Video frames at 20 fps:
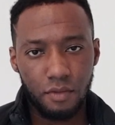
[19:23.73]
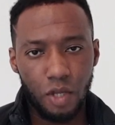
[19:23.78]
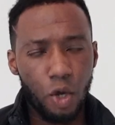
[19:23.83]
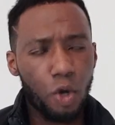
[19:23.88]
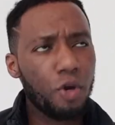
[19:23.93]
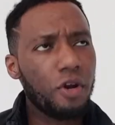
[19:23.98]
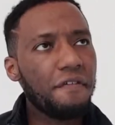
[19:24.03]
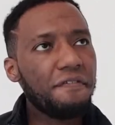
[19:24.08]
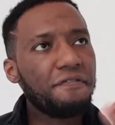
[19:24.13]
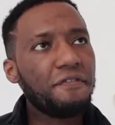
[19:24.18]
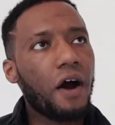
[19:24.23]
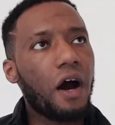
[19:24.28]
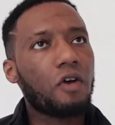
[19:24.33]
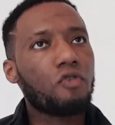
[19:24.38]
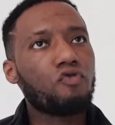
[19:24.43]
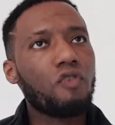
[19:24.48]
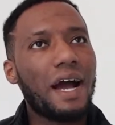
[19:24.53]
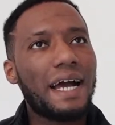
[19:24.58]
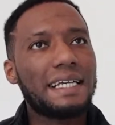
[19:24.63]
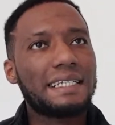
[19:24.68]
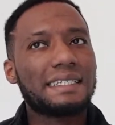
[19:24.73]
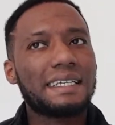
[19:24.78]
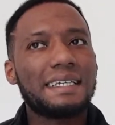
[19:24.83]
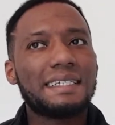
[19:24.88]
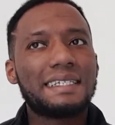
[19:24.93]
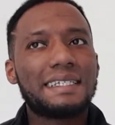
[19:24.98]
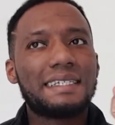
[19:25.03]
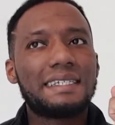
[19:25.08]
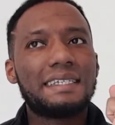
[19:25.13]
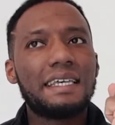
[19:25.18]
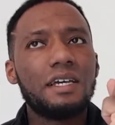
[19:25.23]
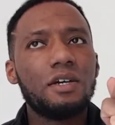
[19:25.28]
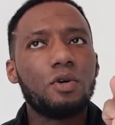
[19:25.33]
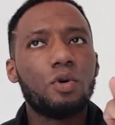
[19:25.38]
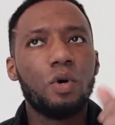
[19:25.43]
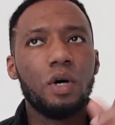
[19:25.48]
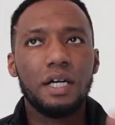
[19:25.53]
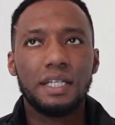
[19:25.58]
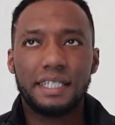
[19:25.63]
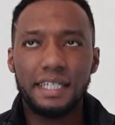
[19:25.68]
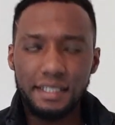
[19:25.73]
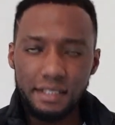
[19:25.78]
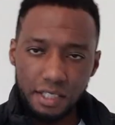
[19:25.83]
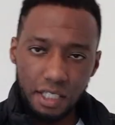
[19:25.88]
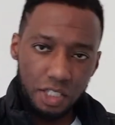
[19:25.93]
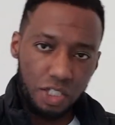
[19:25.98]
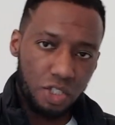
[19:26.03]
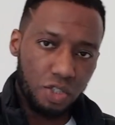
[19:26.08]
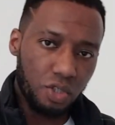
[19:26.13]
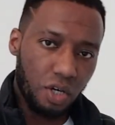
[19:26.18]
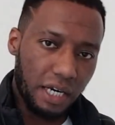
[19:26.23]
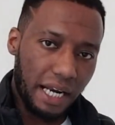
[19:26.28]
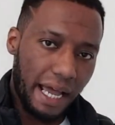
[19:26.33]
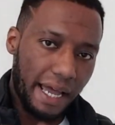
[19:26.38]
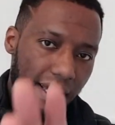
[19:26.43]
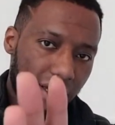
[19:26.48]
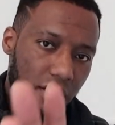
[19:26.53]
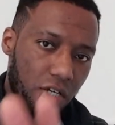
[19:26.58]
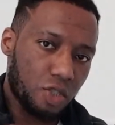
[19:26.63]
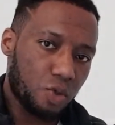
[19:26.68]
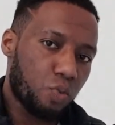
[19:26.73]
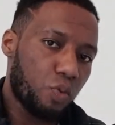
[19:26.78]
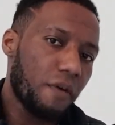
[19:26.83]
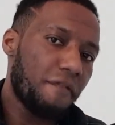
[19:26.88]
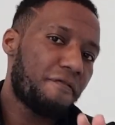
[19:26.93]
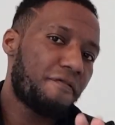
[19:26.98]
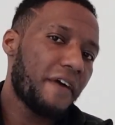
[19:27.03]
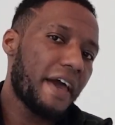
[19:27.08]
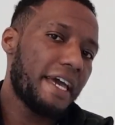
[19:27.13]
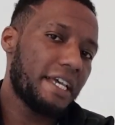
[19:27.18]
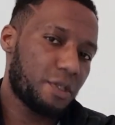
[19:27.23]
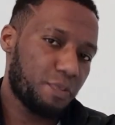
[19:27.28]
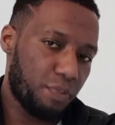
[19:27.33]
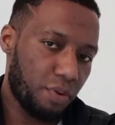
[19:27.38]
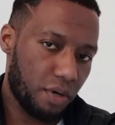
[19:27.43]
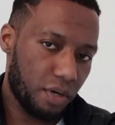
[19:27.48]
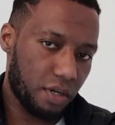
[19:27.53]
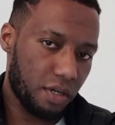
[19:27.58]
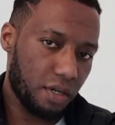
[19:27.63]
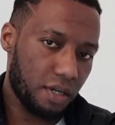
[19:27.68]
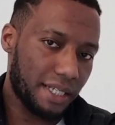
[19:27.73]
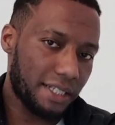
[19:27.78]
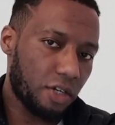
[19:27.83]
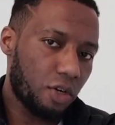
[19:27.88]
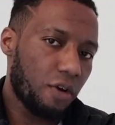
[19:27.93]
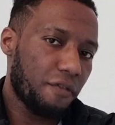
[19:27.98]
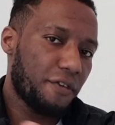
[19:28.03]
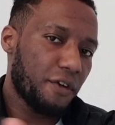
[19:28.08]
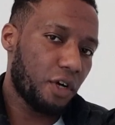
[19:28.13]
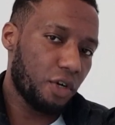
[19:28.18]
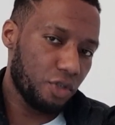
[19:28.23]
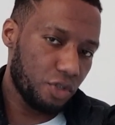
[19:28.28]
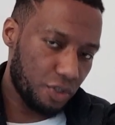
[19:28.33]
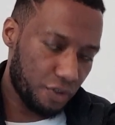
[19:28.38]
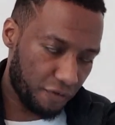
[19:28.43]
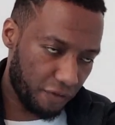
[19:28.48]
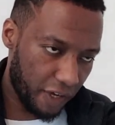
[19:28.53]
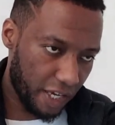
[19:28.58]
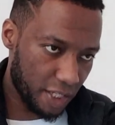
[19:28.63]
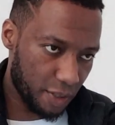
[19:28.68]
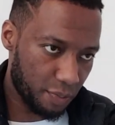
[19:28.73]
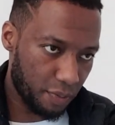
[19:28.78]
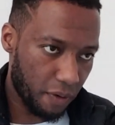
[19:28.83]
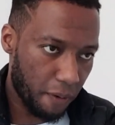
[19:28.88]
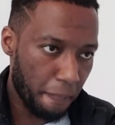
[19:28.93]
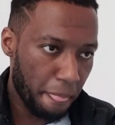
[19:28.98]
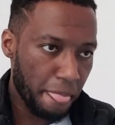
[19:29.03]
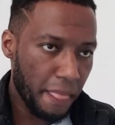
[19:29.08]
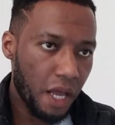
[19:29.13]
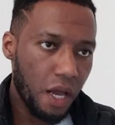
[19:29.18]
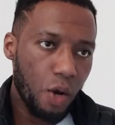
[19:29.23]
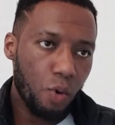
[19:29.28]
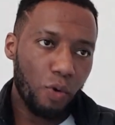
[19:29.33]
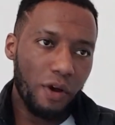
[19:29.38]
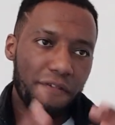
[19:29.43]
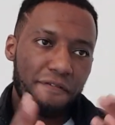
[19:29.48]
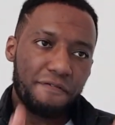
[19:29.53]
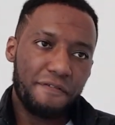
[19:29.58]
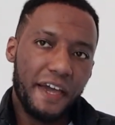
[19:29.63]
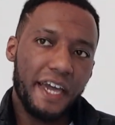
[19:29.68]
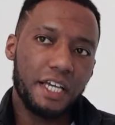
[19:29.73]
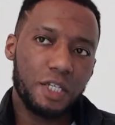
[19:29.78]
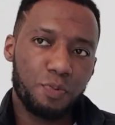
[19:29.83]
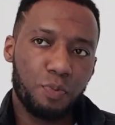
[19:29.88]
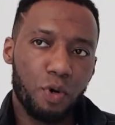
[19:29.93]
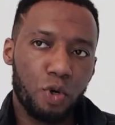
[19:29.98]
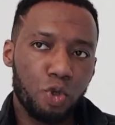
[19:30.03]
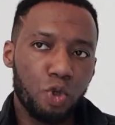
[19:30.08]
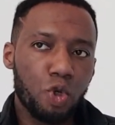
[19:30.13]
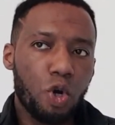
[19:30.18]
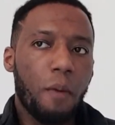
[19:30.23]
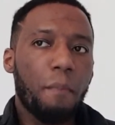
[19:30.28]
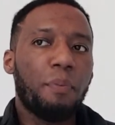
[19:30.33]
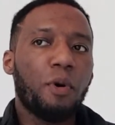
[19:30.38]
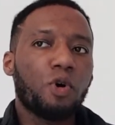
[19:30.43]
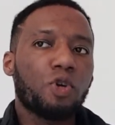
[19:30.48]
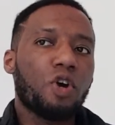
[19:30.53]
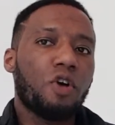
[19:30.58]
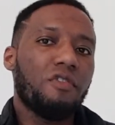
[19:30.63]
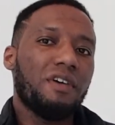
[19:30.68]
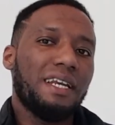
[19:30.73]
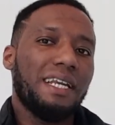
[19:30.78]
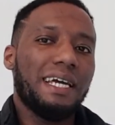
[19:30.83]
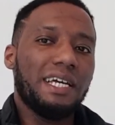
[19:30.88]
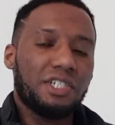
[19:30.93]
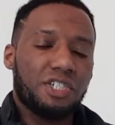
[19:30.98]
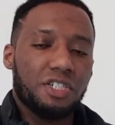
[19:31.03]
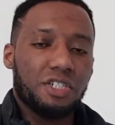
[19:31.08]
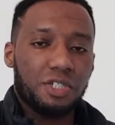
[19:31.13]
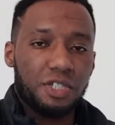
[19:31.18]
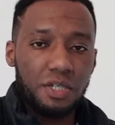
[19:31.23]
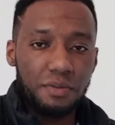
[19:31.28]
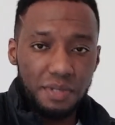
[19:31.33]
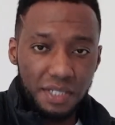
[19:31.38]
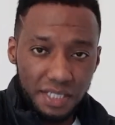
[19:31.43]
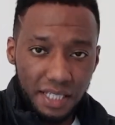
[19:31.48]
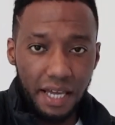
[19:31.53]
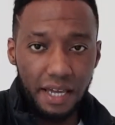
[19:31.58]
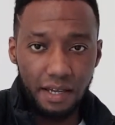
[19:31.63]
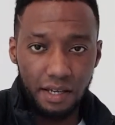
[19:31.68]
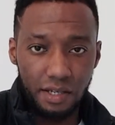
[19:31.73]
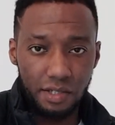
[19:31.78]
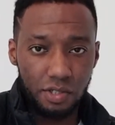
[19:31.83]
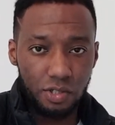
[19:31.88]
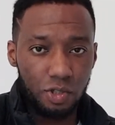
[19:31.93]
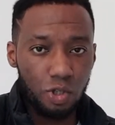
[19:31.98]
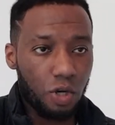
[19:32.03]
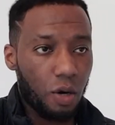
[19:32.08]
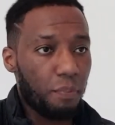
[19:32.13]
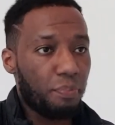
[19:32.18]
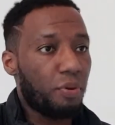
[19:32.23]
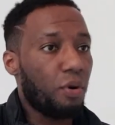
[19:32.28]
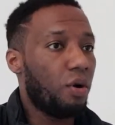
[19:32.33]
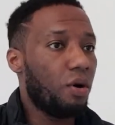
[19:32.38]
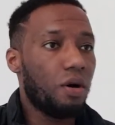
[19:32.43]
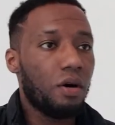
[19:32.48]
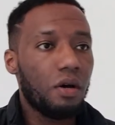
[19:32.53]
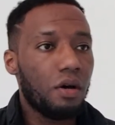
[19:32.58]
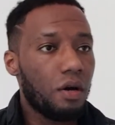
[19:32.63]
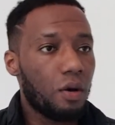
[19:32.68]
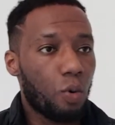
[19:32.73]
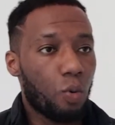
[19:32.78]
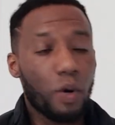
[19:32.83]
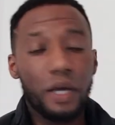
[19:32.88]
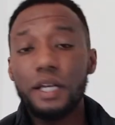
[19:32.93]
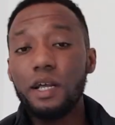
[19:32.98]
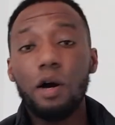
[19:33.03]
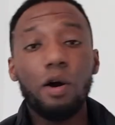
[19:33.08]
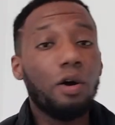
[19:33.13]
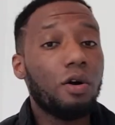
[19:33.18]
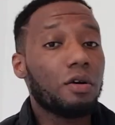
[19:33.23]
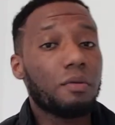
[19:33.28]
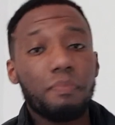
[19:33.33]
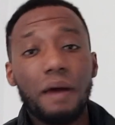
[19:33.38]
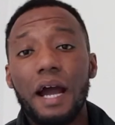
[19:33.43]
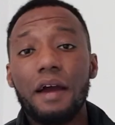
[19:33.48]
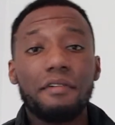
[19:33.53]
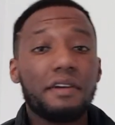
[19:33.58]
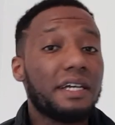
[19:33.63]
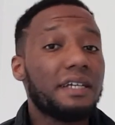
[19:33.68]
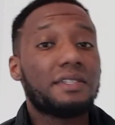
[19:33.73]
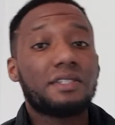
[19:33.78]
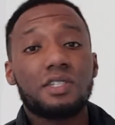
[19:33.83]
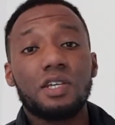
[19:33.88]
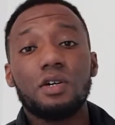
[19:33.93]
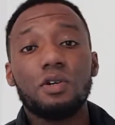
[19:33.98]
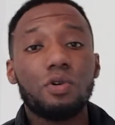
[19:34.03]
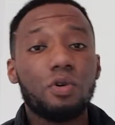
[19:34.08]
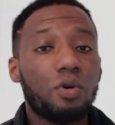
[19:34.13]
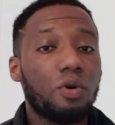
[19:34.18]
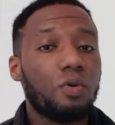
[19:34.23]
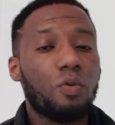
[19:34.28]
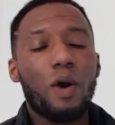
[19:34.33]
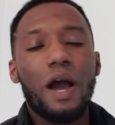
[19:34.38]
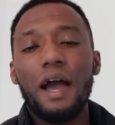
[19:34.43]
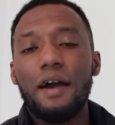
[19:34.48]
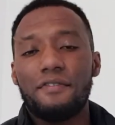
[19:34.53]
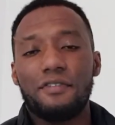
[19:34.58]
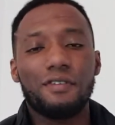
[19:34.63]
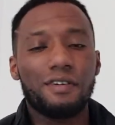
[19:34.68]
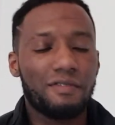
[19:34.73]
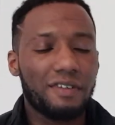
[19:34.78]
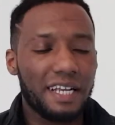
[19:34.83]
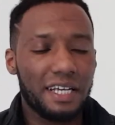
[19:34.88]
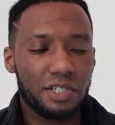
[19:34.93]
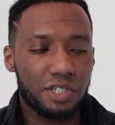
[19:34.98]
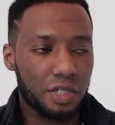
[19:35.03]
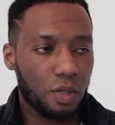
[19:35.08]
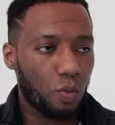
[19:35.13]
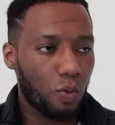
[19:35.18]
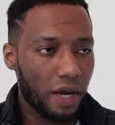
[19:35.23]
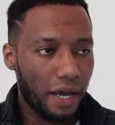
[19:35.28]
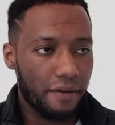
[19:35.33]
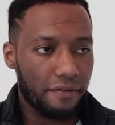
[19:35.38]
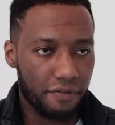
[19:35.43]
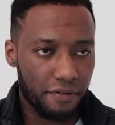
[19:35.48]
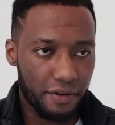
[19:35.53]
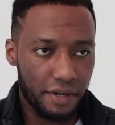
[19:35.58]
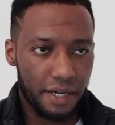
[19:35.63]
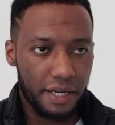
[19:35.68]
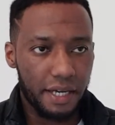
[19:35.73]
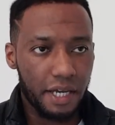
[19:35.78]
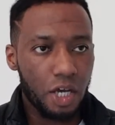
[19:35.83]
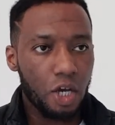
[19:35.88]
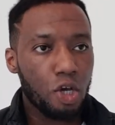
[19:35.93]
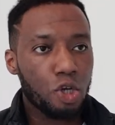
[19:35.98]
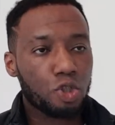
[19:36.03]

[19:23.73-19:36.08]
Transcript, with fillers: Who the fuck writes single? This is not like, because with Facebook, I don't know if you like use Facebook, with Facebook, you can put your relationship status. You can put widowed, married, single, whatever, relationship, whatever in it.